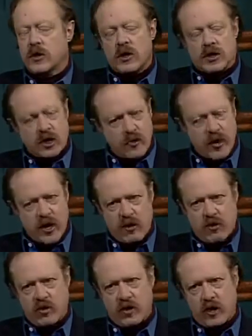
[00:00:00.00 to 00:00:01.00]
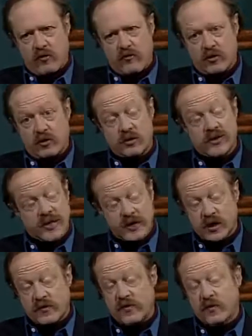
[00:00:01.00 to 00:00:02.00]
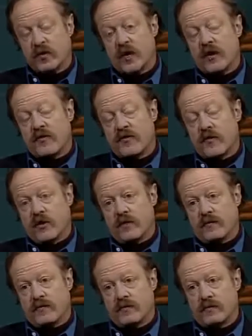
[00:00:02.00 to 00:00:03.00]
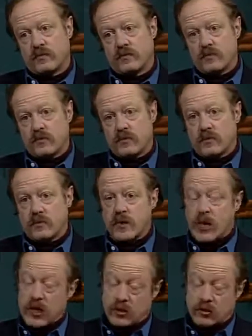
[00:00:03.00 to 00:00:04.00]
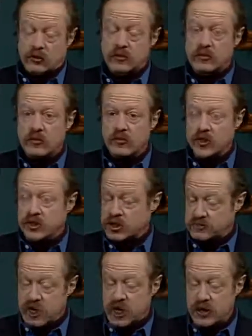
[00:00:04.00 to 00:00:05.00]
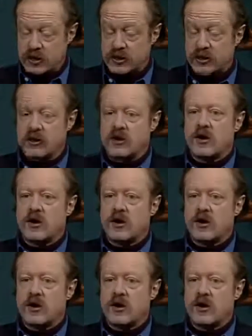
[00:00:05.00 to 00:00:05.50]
Schopenhauer, however, takes this view not from Hegel, whom he despised,